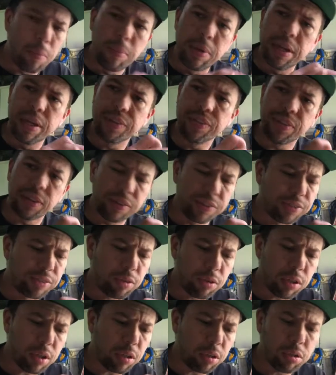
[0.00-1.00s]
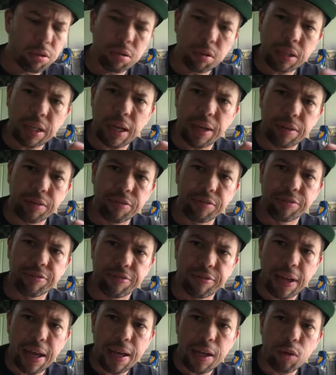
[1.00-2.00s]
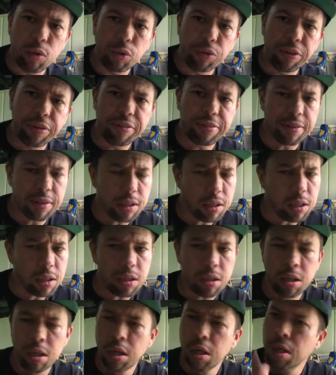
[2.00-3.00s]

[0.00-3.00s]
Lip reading: It's a circular kind of angled thing.